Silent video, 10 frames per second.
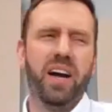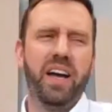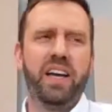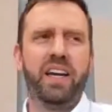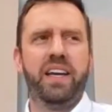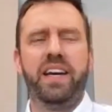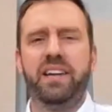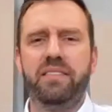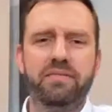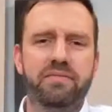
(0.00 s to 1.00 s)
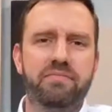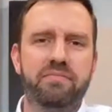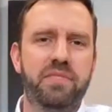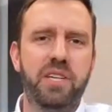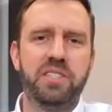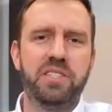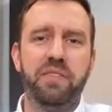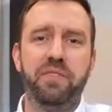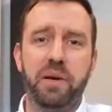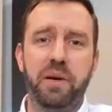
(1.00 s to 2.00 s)
know and there's
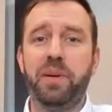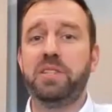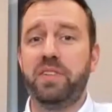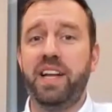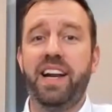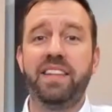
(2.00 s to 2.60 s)
definitely a place for that.